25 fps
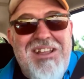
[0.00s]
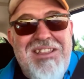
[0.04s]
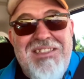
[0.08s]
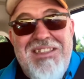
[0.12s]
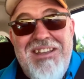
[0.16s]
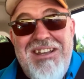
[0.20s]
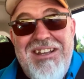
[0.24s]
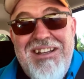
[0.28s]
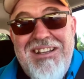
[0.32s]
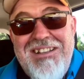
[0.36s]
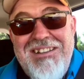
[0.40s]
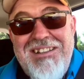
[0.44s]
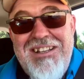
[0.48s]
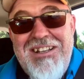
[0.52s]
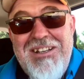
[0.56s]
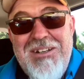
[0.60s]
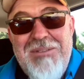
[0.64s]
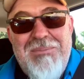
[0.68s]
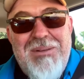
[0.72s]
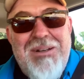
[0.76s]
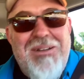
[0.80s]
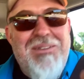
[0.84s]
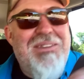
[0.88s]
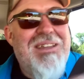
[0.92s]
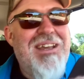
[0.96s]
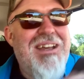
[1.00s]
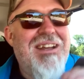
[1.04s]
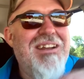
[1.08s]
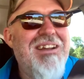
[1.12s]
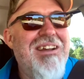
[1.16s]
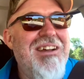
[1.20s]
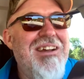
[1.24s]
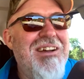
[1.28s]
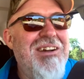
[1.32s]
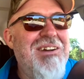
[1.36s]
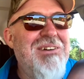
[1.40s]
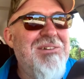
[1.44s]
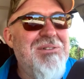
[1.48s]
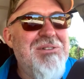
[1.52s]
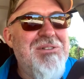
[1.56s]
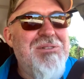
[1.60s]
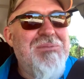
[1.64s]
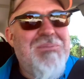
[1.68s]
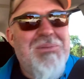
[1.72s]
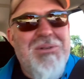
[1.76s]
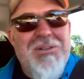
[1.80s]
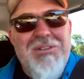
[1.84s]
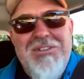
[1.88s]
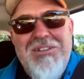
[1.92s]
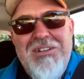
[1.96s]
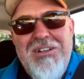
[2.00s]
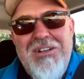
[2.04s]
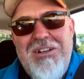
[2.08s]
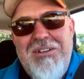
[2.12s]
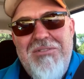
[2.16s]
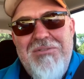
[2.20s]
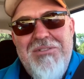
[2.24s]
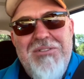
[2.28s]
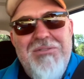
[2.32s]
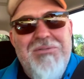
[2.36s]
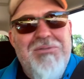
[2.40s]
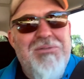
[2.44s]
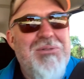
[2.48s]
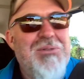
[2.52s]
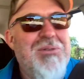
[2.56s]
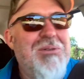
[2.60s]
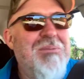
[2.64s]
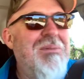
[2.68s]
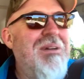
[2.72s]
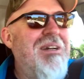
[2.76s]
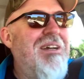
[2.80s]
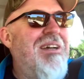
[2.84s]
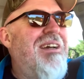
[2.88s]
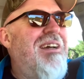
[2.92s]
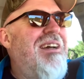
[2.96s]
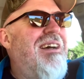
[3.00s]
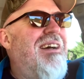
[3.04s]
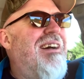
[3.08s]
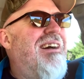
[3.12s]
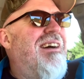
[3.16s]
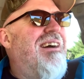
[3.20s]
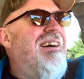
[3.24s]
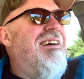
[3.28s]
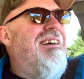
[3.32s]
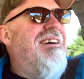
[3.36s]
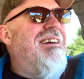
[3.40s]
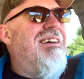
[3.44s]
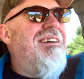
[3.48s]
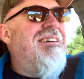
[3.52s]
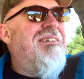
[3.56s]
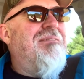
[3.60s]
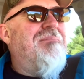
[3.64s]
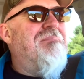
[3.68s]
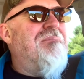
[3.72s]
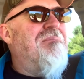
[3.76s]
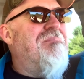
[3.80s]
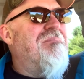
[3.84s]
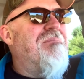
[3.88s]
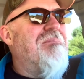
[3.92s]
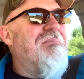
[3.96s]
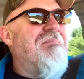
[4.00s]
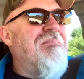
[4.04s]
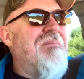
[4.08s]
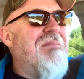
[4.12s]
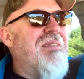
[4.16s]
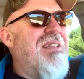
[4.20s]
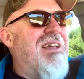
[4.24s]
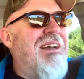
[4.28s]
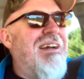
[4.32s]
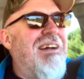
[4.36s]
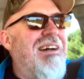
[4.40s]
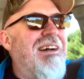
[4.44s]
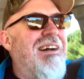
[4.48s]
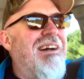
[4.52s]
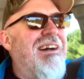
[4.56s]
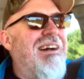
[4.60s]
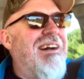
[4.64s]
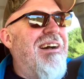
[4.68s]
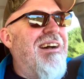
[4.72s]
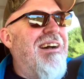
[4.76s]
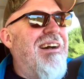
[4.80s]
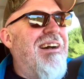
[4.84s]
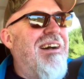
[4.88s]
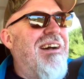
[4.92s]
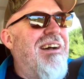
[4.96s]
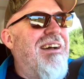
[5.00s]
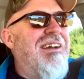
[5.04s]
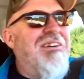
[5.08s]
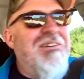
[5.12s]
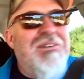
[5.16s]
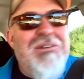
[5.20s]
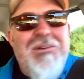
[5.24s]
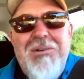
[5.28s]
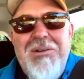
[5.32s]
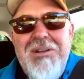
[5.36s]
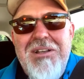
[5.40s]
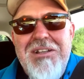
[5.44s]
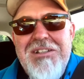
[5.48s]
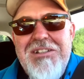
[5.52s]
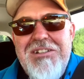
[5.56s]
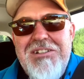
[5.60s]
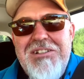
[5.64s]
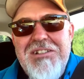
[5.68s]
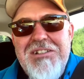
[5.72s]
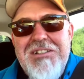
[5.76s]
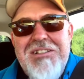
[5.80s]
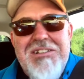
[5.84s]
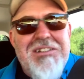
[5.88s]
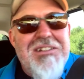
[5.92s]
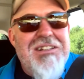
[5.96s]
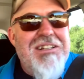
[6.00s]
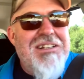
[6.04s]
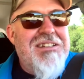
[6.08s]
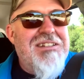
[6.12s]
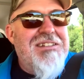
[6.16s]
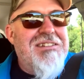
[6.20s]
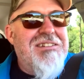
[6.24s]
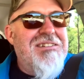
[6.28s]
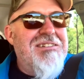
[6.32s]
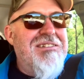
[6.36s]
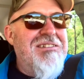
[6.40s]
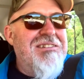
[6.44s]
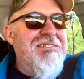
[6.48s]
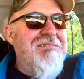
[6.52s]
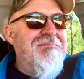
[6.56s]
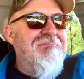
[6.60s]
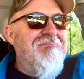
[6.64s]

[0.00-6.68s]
thing online about that was printing off the form. I don't know. It's just, it's